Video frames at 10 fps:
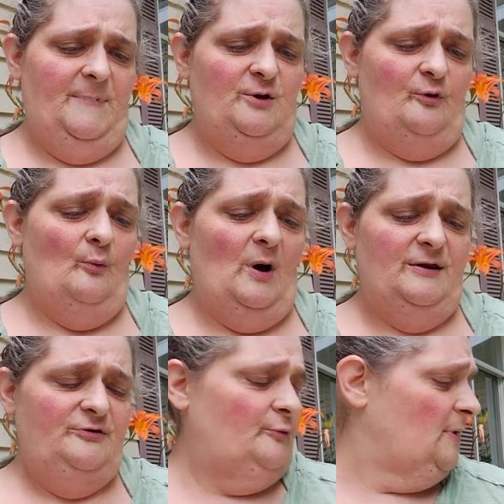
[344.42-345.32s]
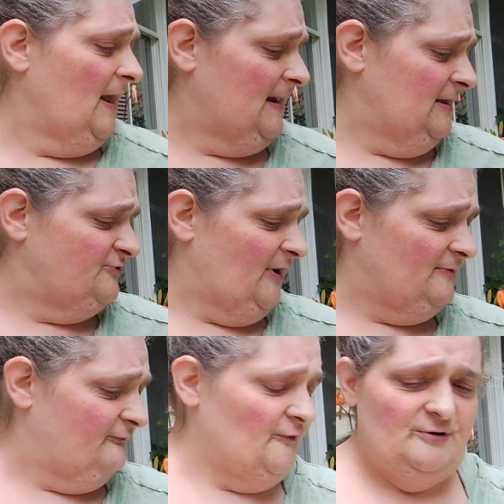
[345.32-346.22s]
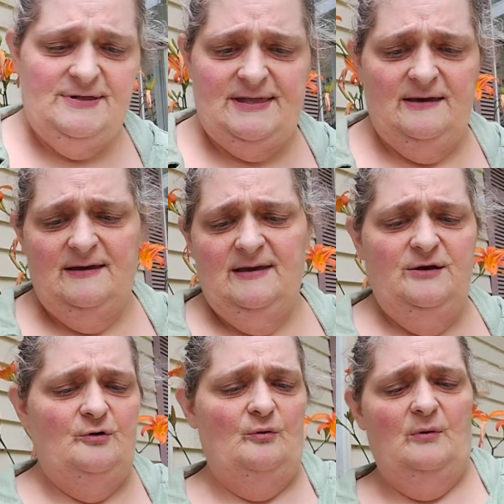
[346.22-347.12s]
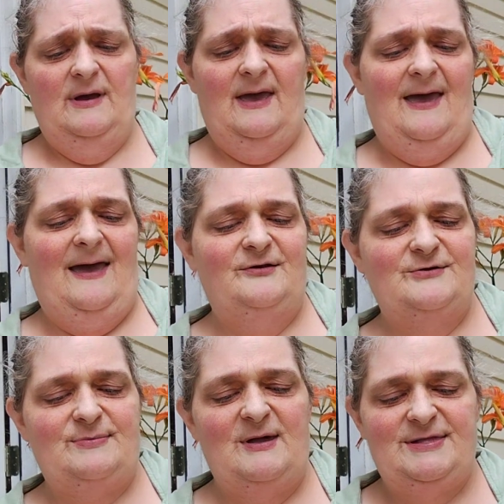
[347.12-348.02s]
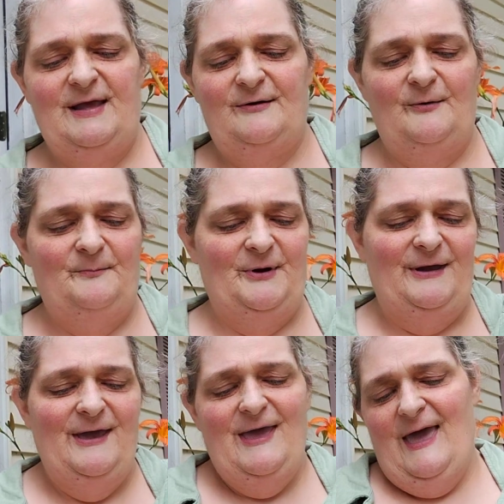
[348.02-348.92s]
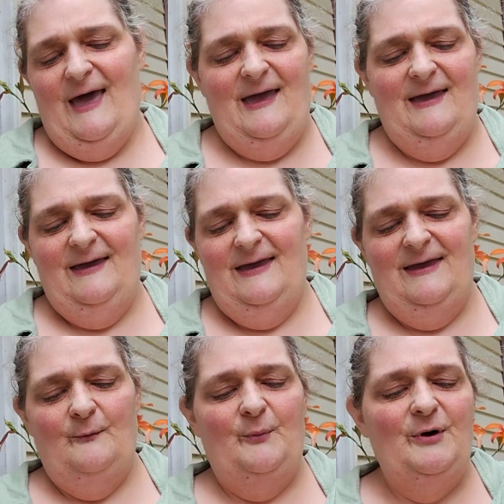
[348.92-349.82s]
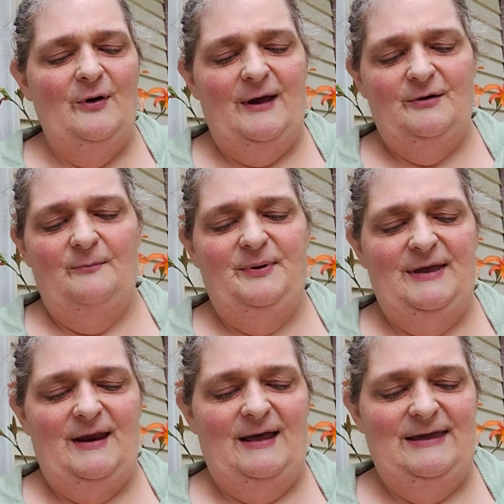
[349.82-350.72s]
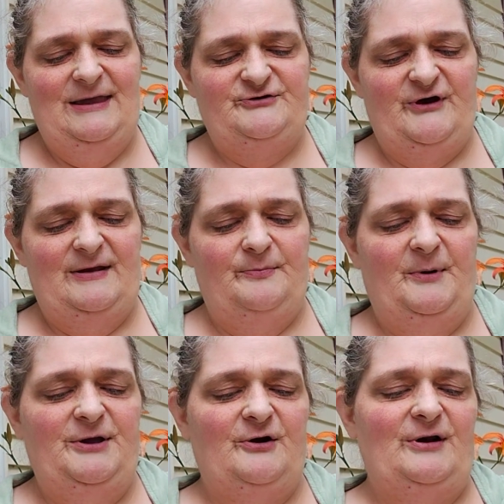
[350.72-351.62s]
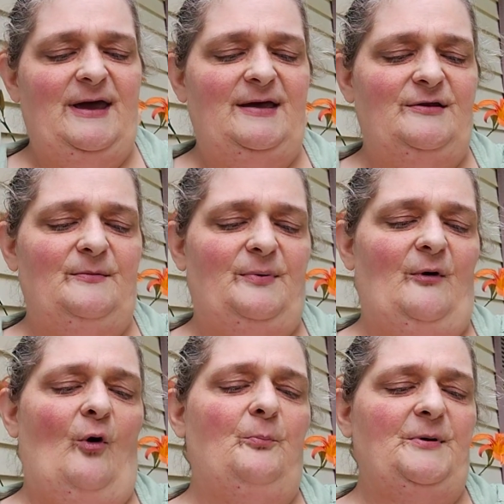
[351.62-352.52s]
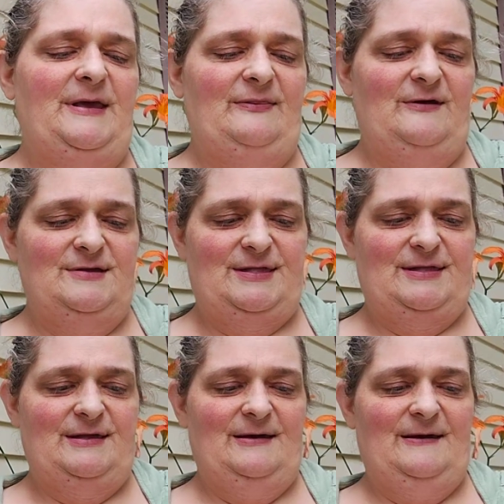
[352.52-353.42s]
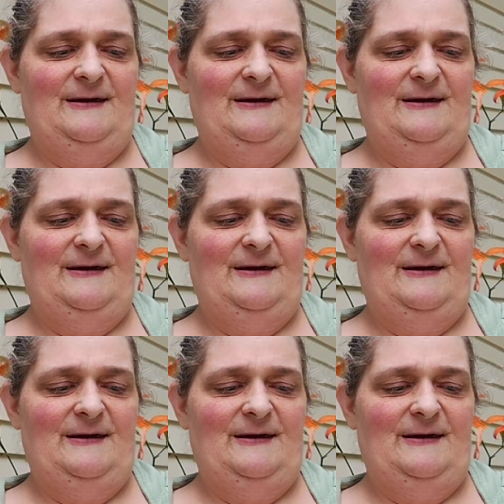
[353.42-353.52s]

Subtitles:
You don't want to do it on each end first. You don't, I just messed that up, but it will end up being on each end, but you're going to end up opening this